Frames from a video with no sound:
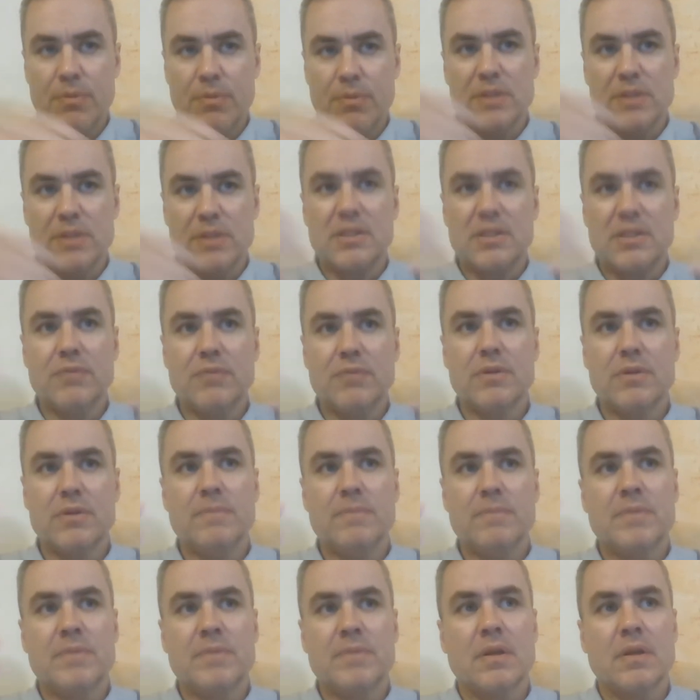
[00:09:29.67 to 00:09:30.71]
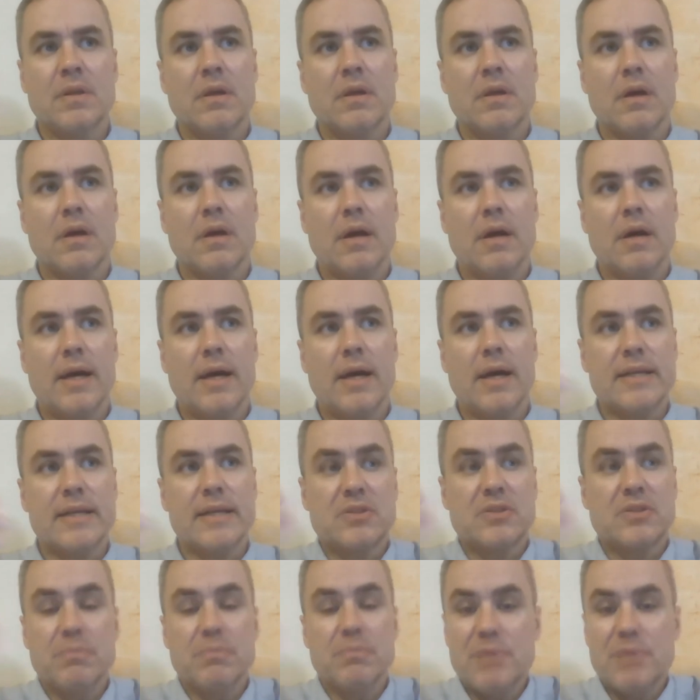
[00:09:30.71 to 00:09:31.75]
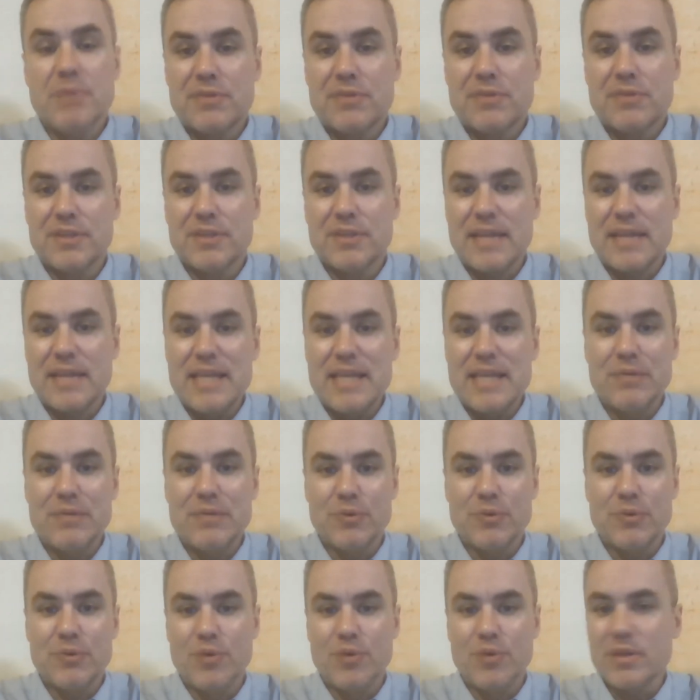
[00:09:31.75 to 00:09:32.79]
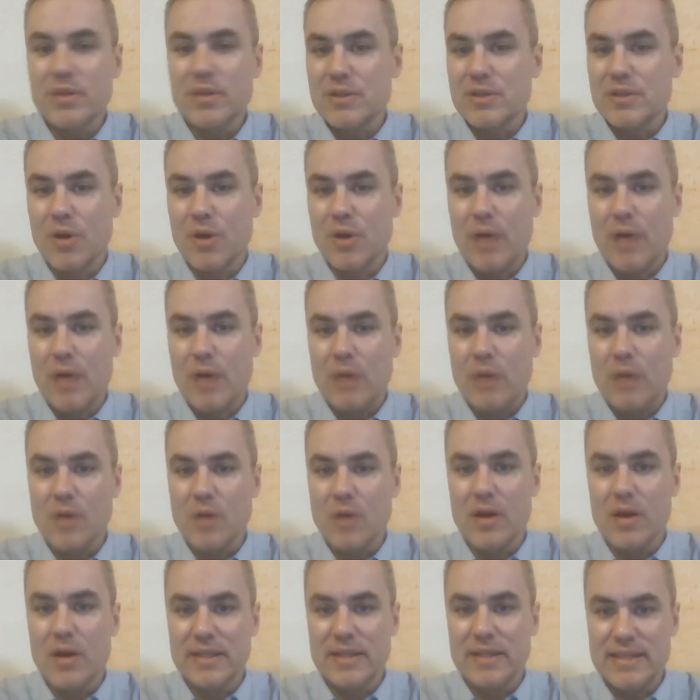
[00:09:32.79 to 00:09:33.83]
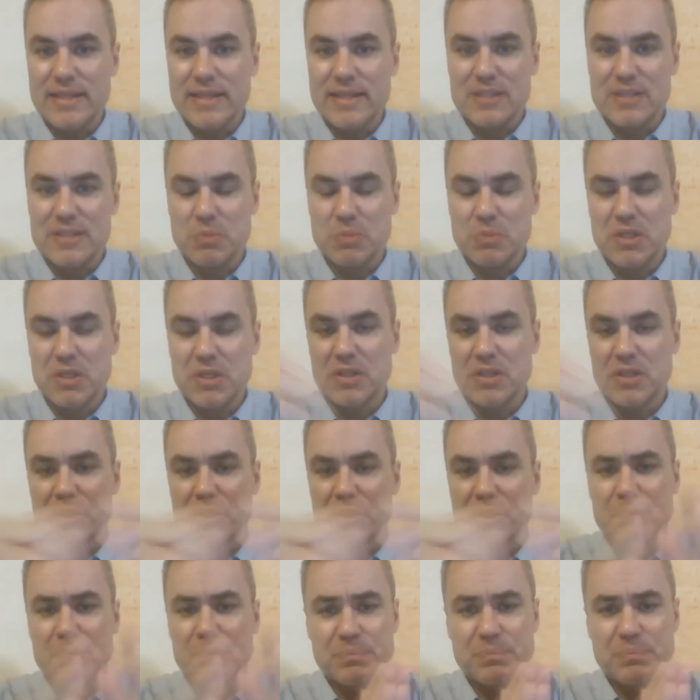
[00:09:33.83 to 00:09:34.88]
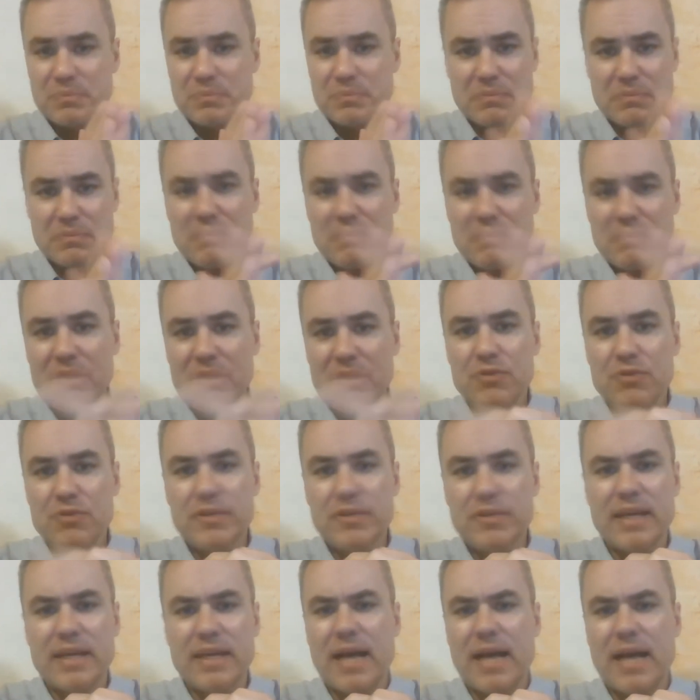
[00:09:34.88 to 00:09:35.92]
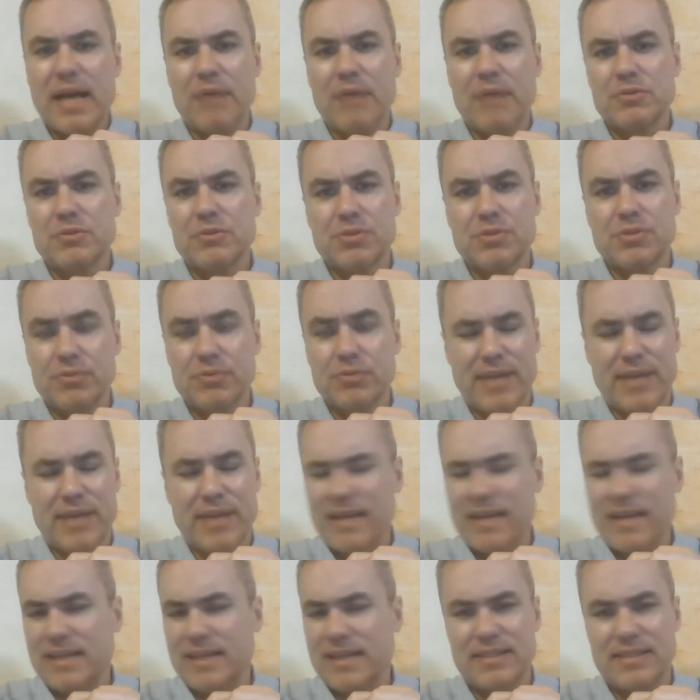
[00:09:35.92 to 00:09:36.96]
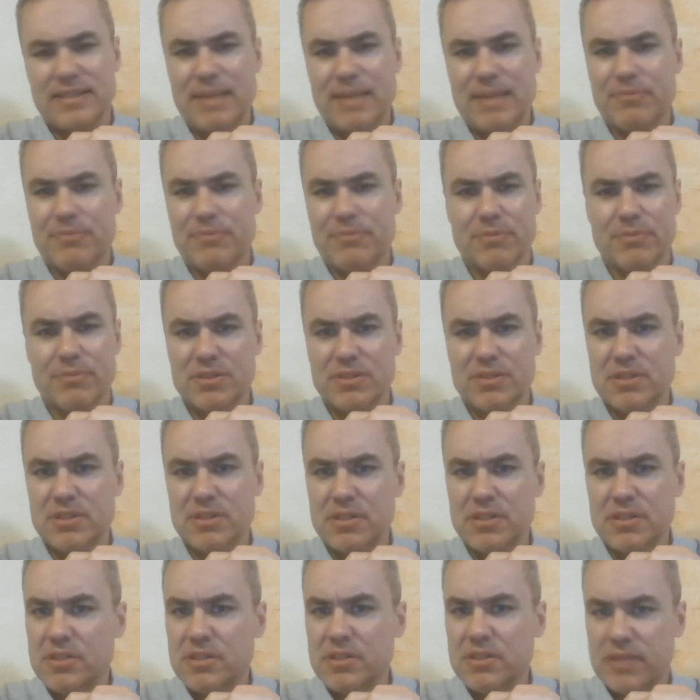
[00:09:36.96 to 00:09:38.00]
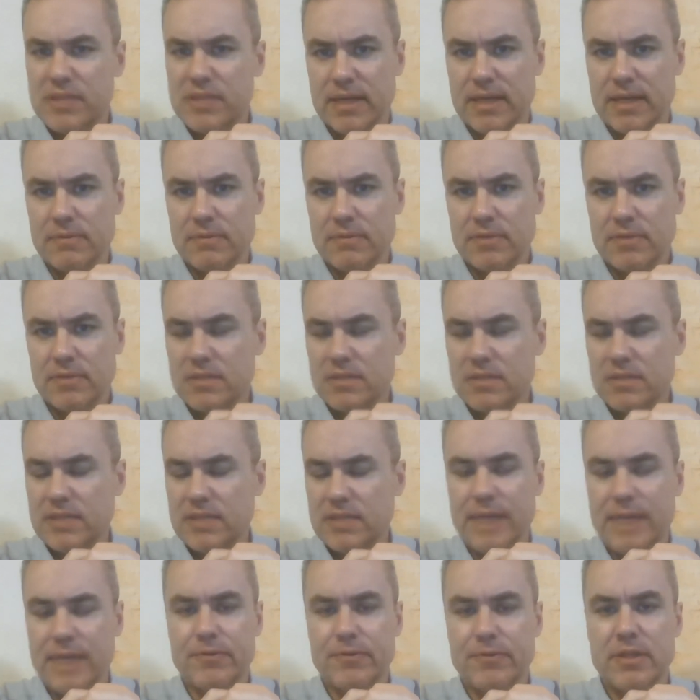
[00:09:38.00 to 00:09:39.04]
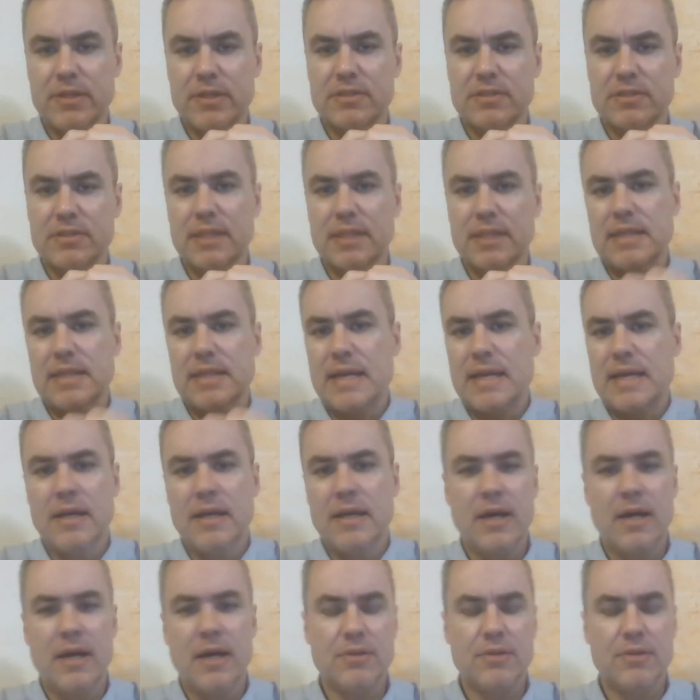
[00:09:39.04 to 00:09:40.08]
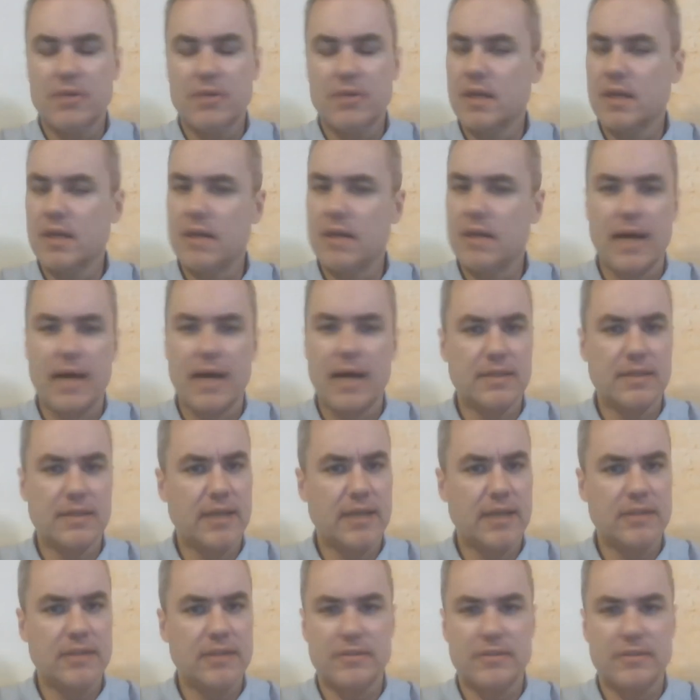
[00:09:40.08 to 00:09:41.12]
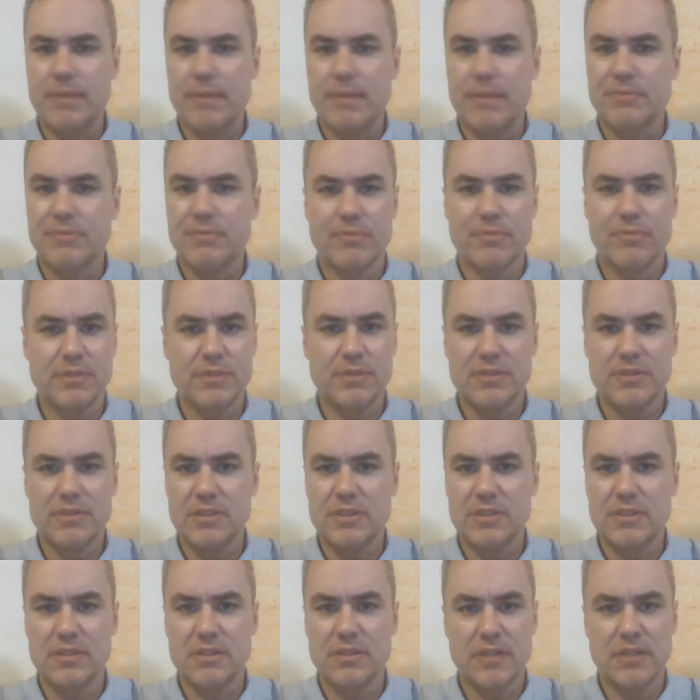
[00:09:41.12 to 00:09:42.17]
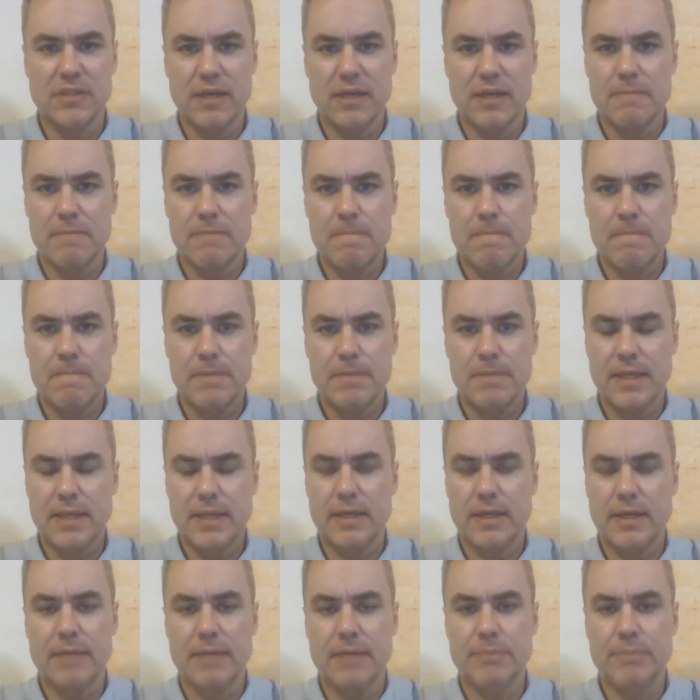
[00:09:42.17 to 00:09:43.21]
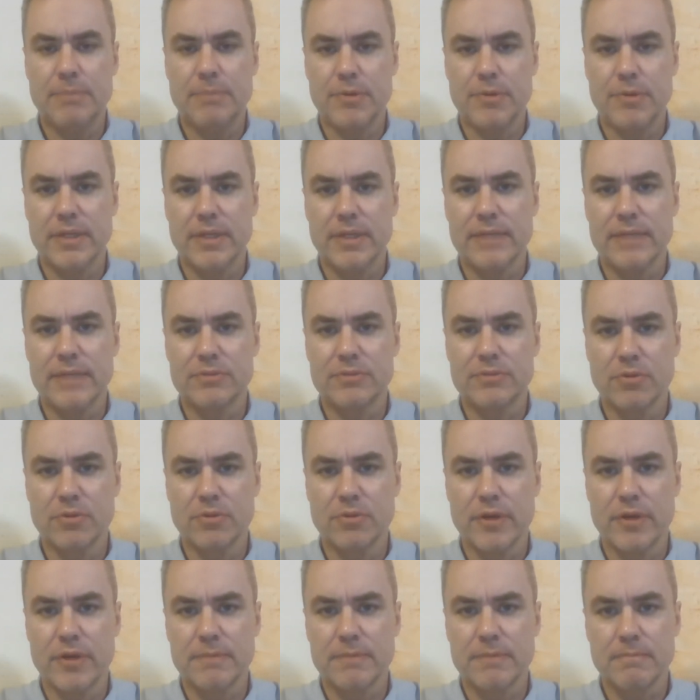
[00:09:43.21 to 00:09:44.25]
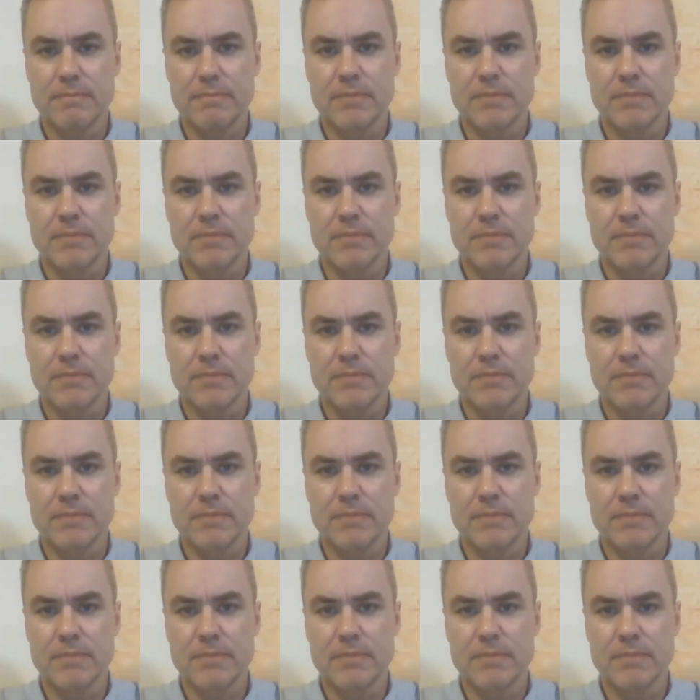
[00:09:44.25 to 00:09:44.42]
but it's even I guess, a myth that they even really know how long it is because you cannot, you can't get depth from a CT scan because Stanford has said that. You cannot gauge depth from a CT scan. Cannot, period, end of story.